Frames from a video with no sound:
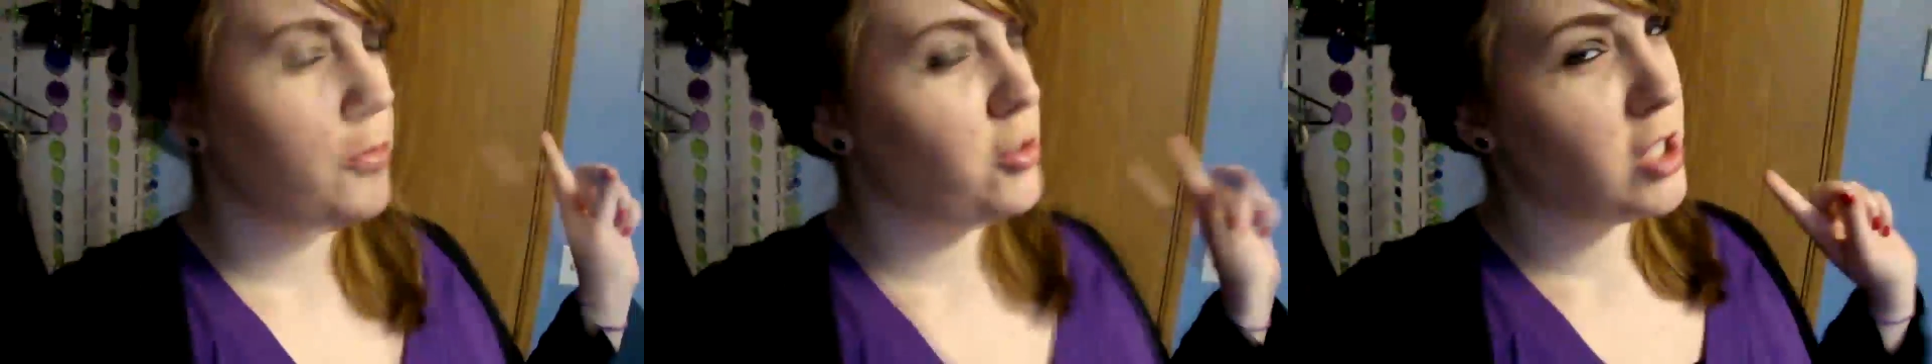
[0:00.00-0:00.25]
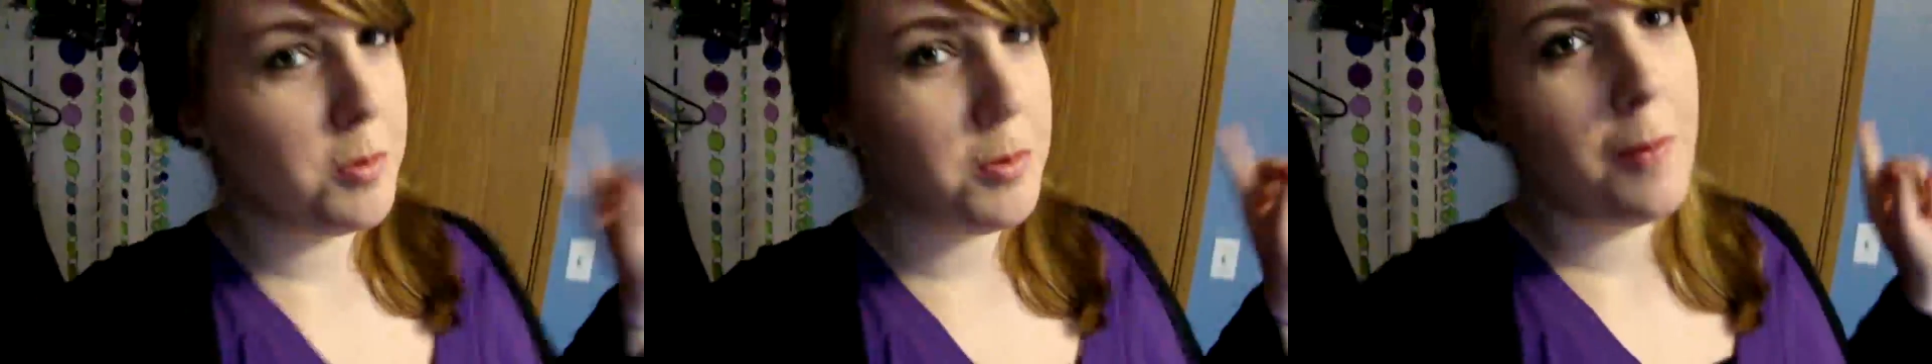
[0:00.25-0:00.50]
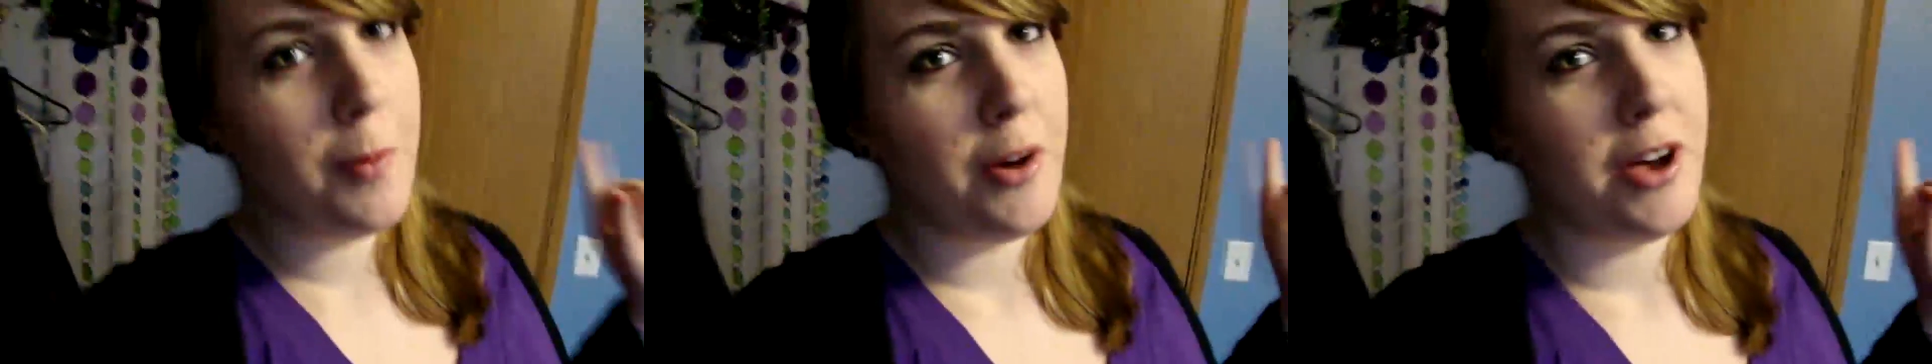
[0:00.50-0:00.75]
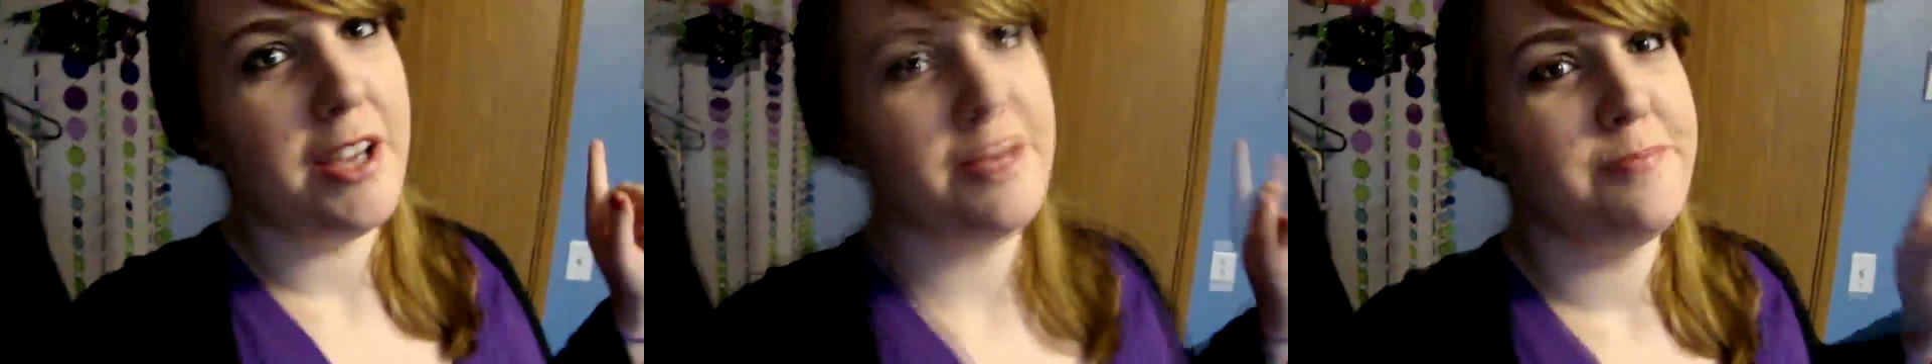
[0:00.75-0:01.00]
Drummer
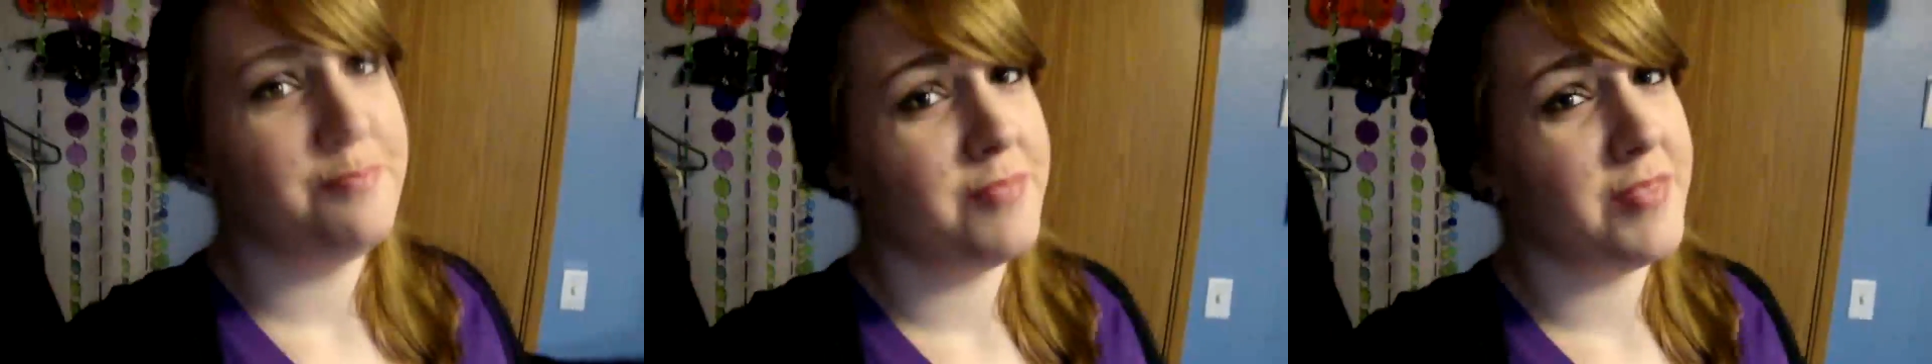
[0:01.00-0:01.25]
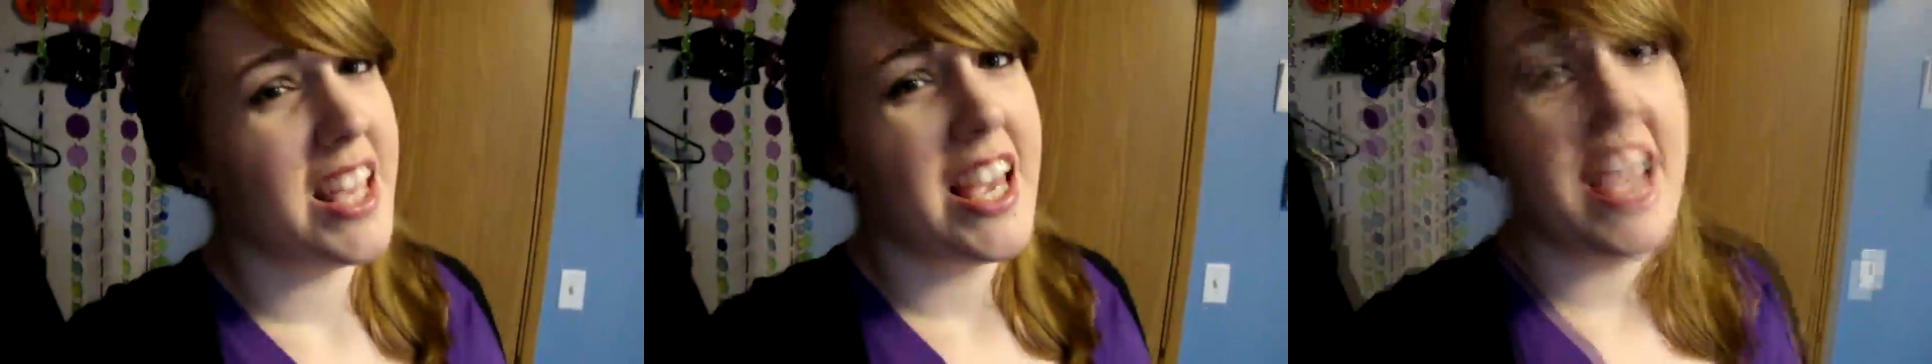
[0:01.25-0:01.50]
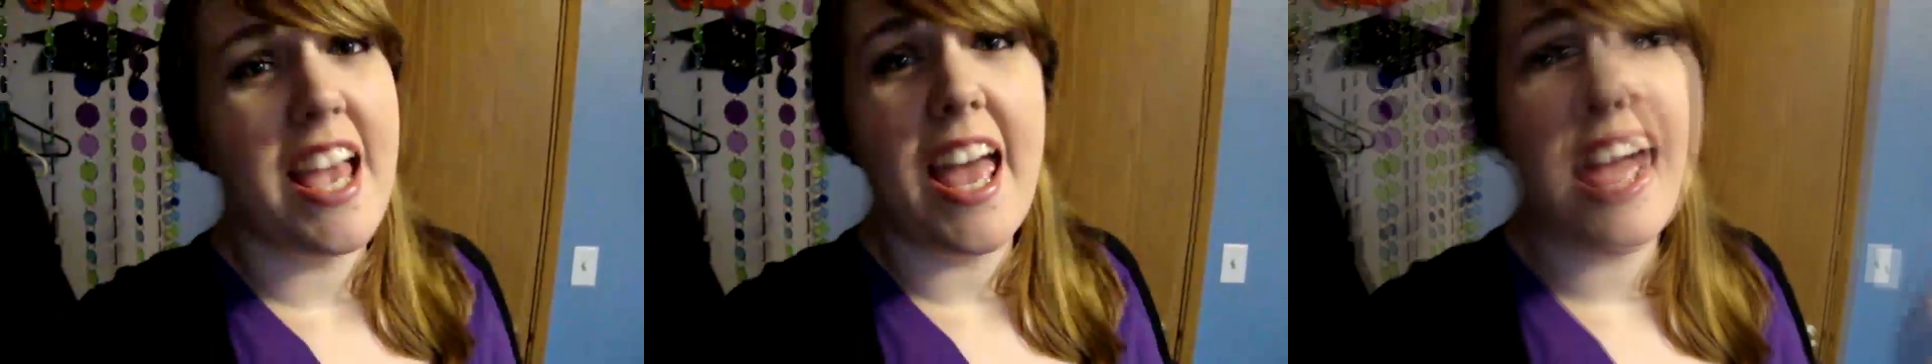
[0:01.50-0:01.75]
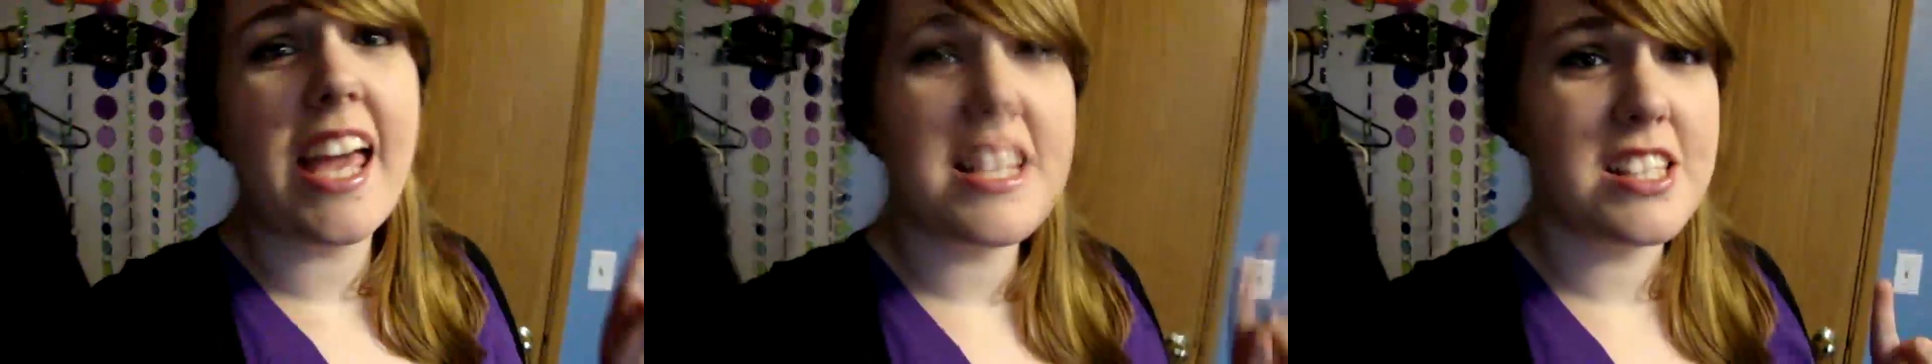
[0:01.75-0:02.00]
Boy?
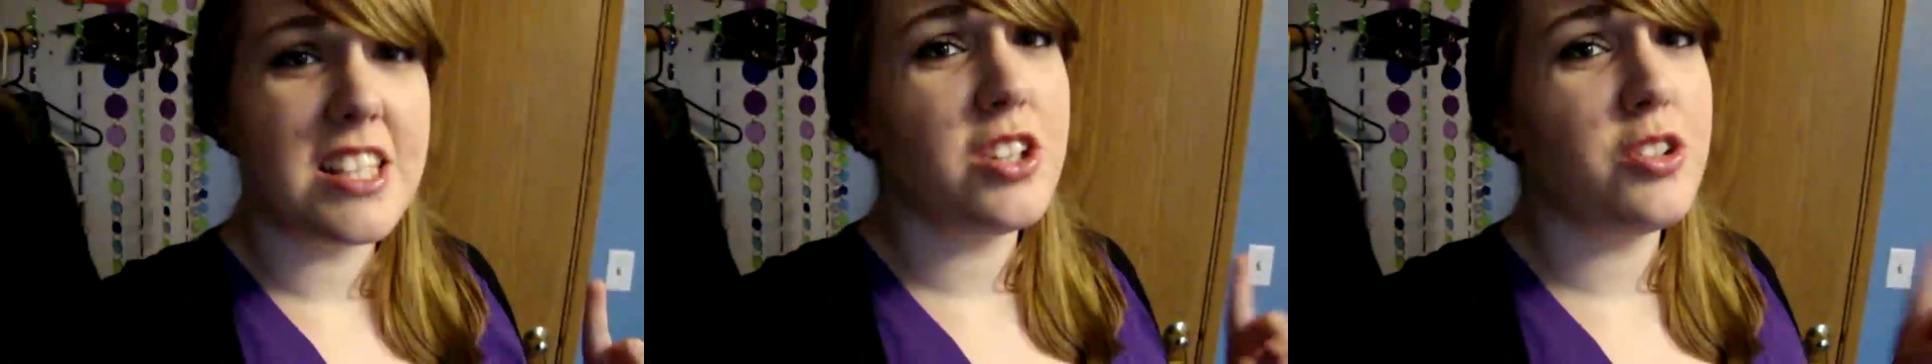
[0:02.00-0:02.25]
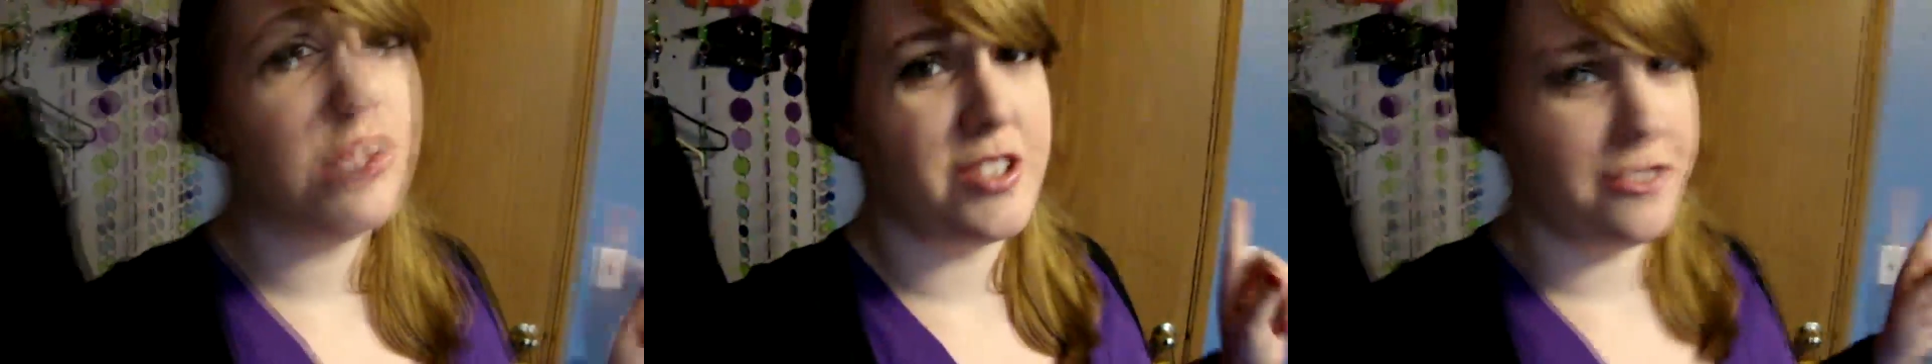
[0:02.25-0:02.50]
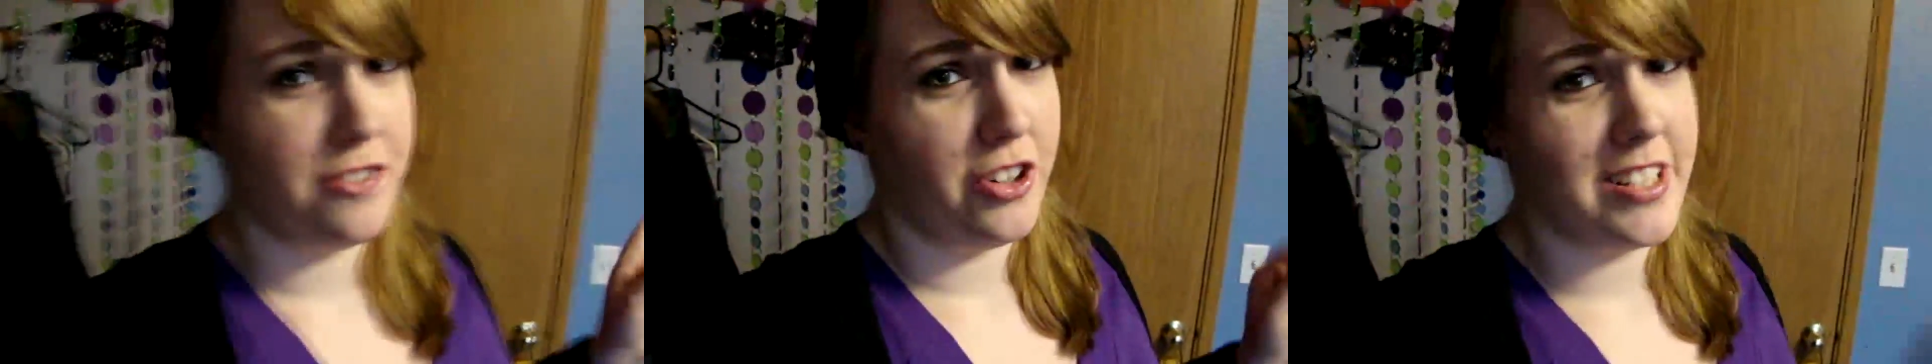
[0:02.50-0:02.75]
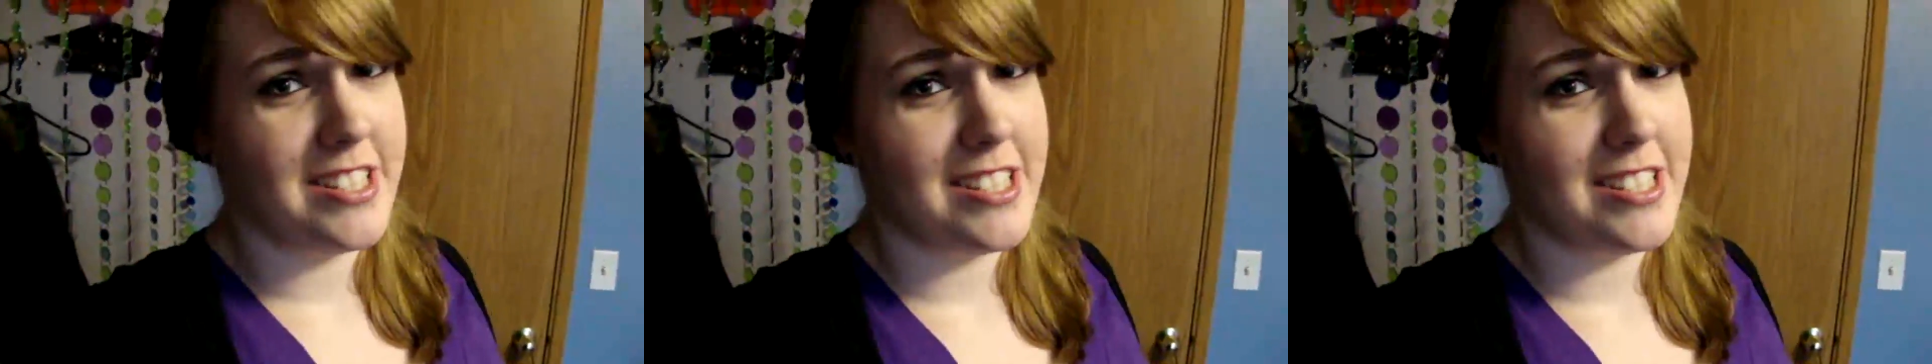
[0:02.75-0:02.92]
It gets a little different.